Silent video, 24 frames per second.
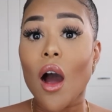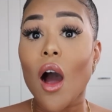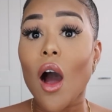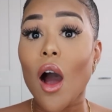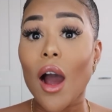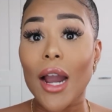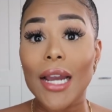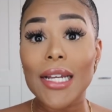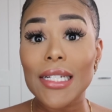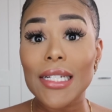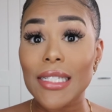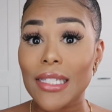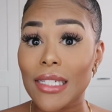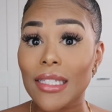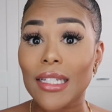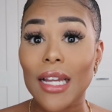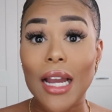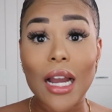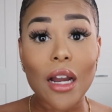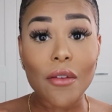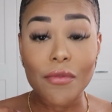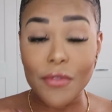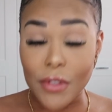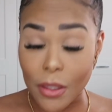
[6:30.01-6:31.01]
I didn't
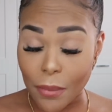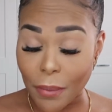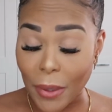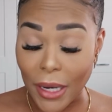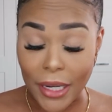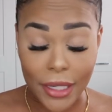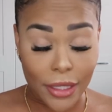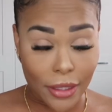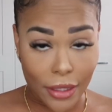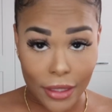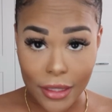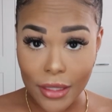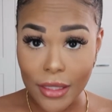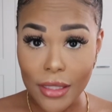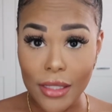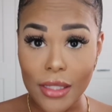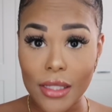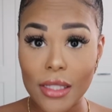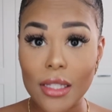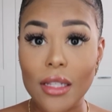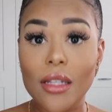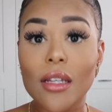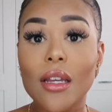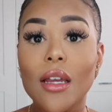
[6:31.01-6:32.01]
have to pay
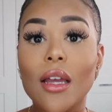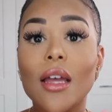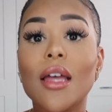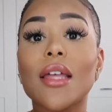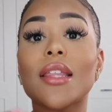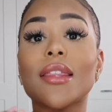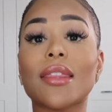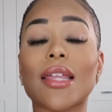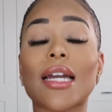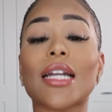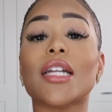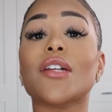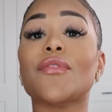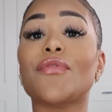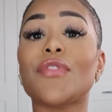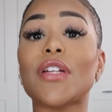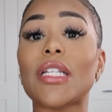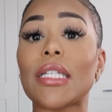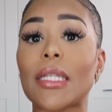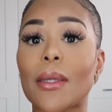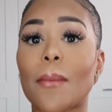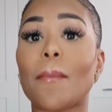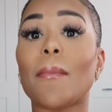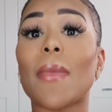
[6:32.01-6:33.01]
this.
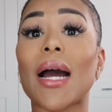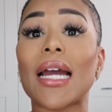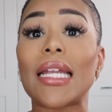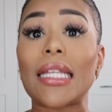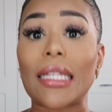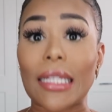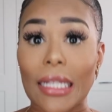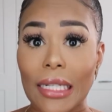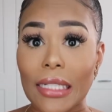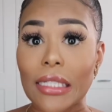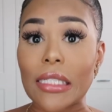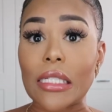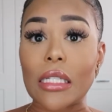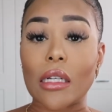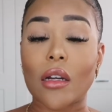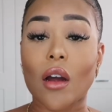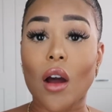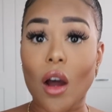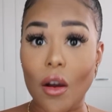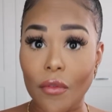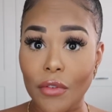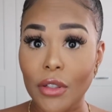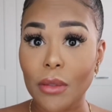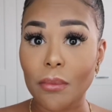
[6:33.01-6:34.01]
Thankfully, my lender
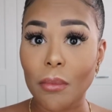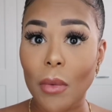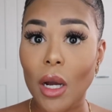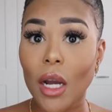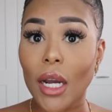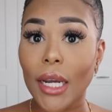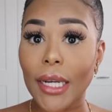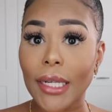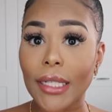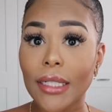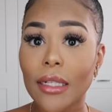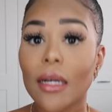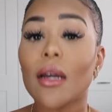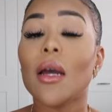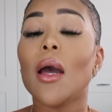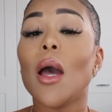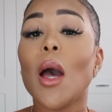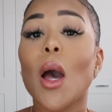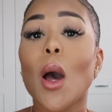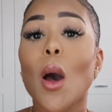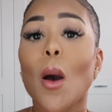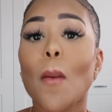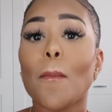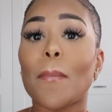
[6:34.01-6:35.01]
covered mine.
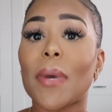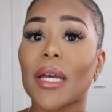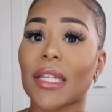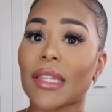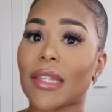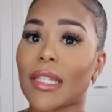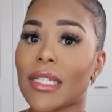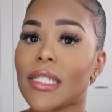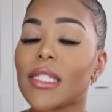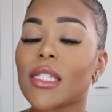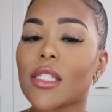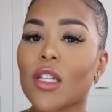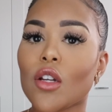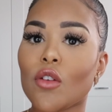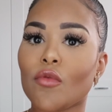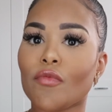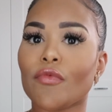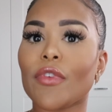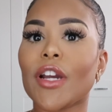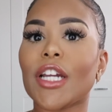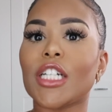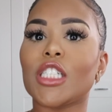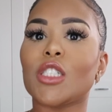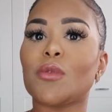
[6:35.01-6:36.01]
But this can
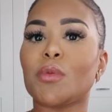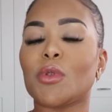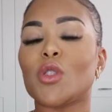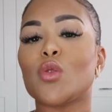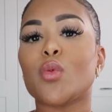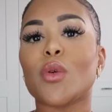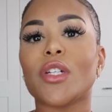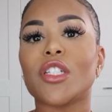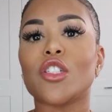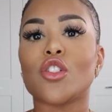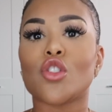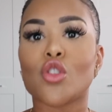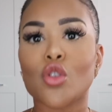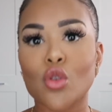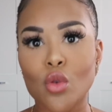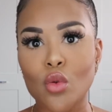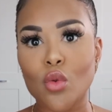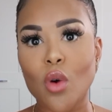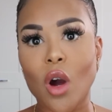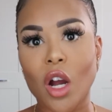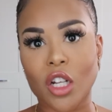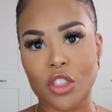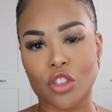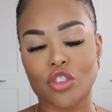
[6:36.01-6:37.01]
range between
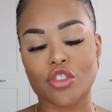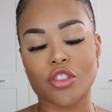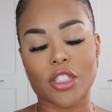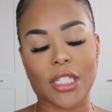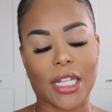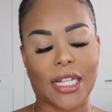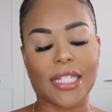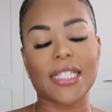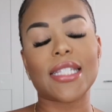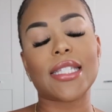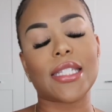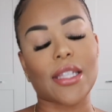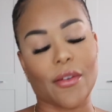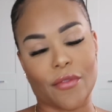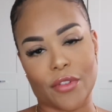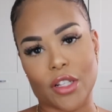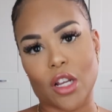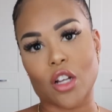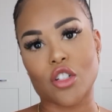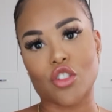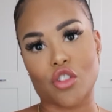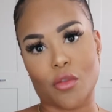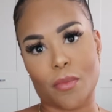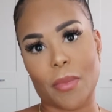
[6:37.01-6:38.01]
£200 and
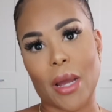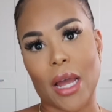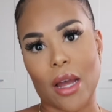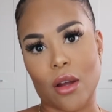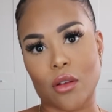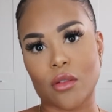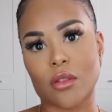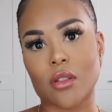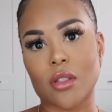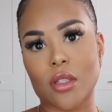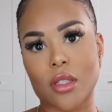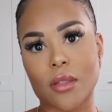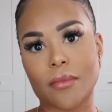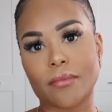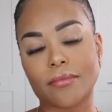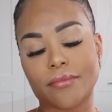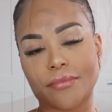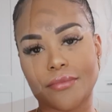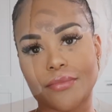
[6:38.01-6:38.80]
£700.